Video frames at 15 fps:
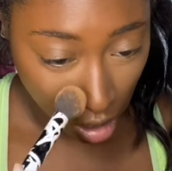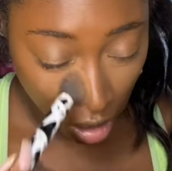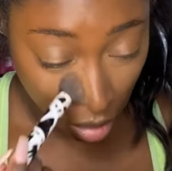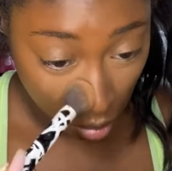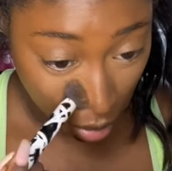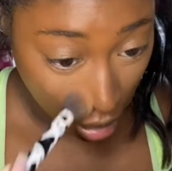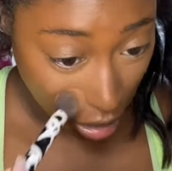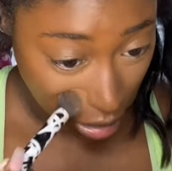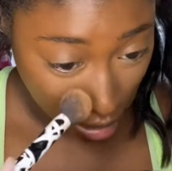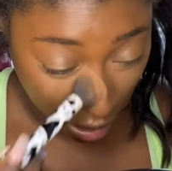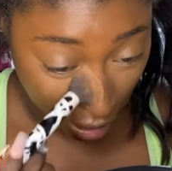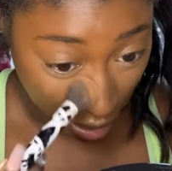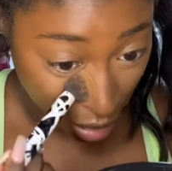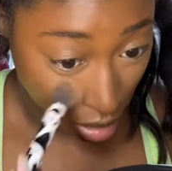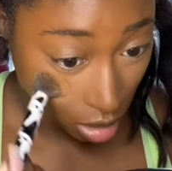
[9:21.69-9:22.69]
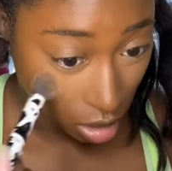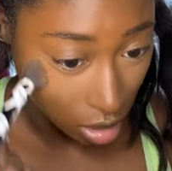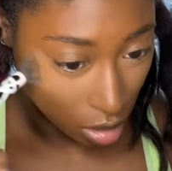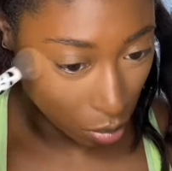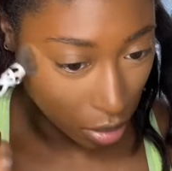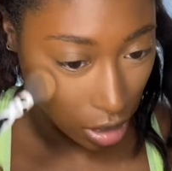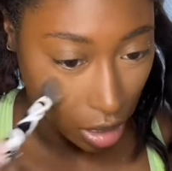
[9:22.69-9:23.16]
mask I had on at
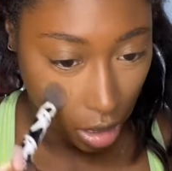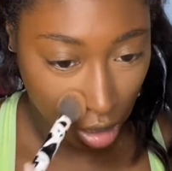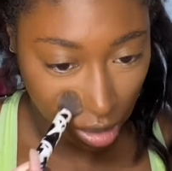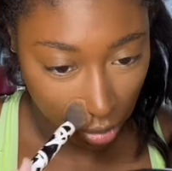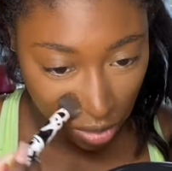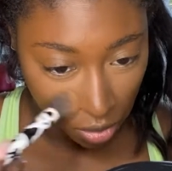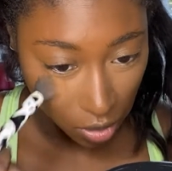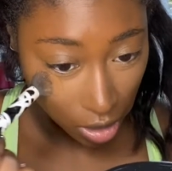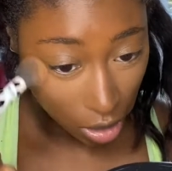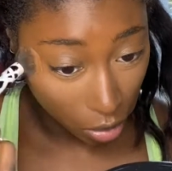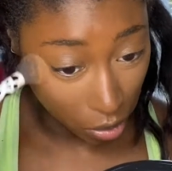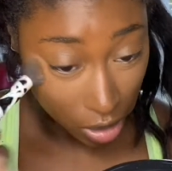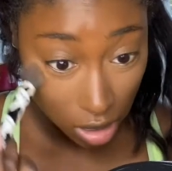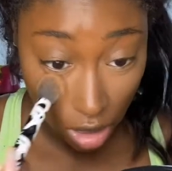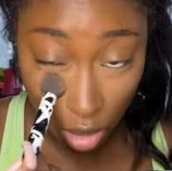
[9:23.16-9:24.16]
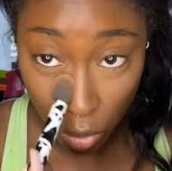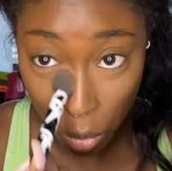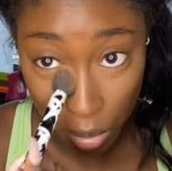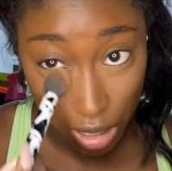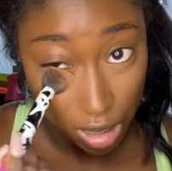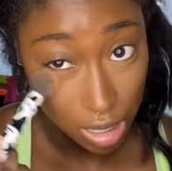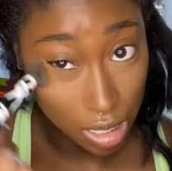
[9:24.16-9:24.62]
the beginning of the video is, it will
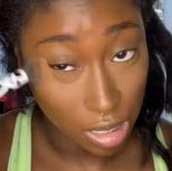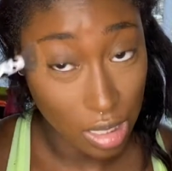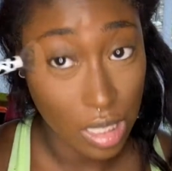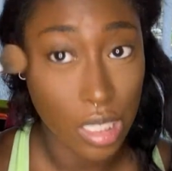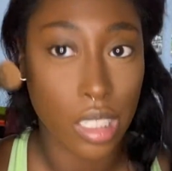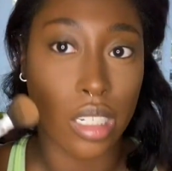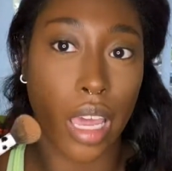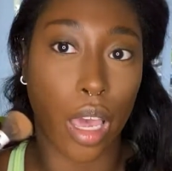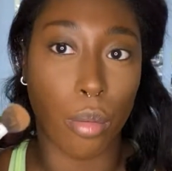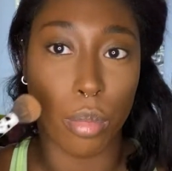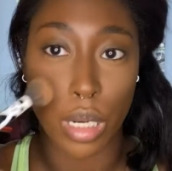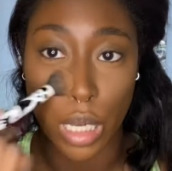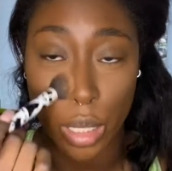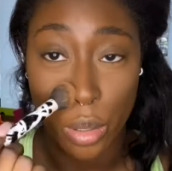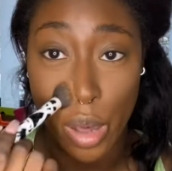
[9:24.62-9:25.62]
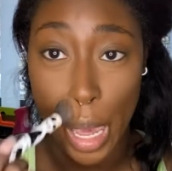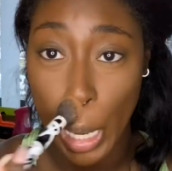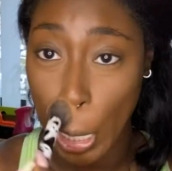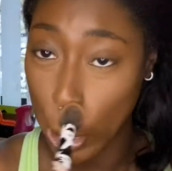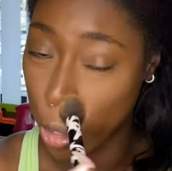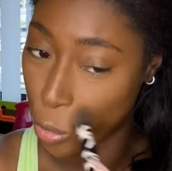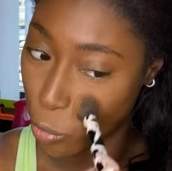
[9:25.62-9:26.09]
be linked down below. I
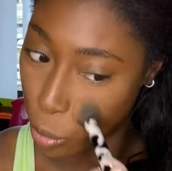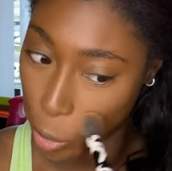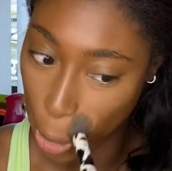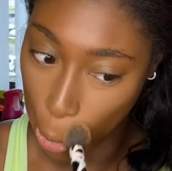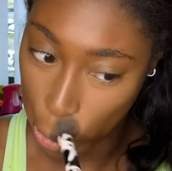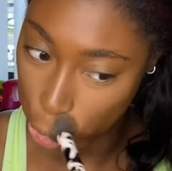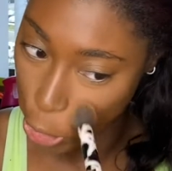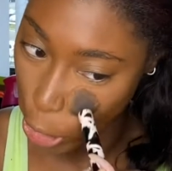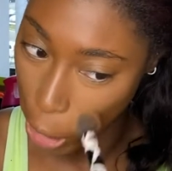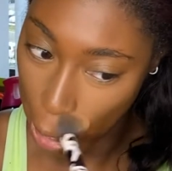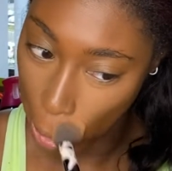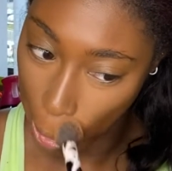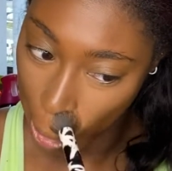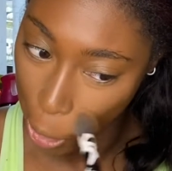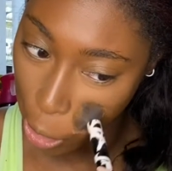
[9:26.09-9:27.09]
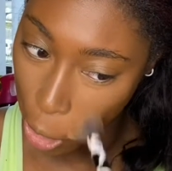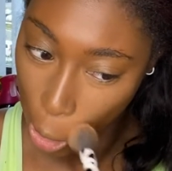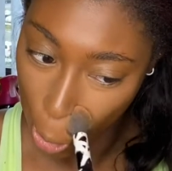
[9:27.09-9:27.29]
got it from Target.